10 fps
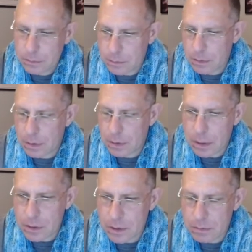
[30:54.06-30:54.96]

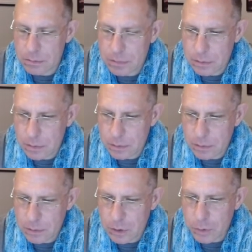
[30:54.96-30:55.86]
Uh,
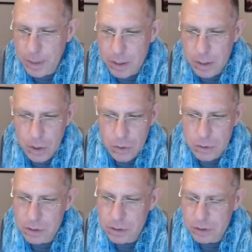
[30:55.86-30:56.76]
coupon code,
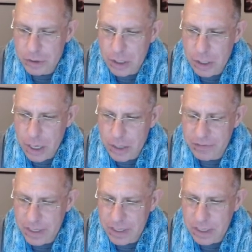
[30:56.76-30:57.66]

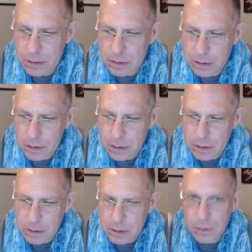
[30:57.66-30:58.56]
Shawlography.
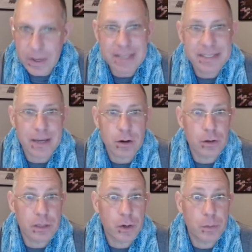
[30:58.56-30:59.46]
You guys get
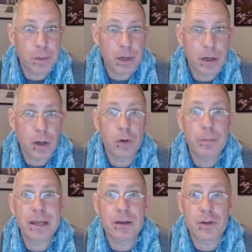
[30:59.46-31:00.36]
early coupon code
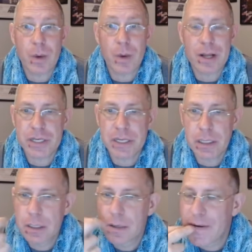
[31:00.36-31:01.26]
because you're watching.
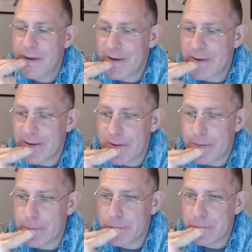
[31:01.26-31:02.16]

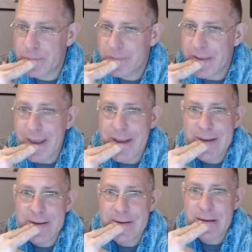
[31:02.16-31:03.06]
Um, yeah,
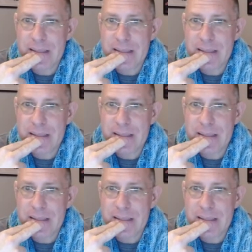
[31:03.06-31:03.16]
that's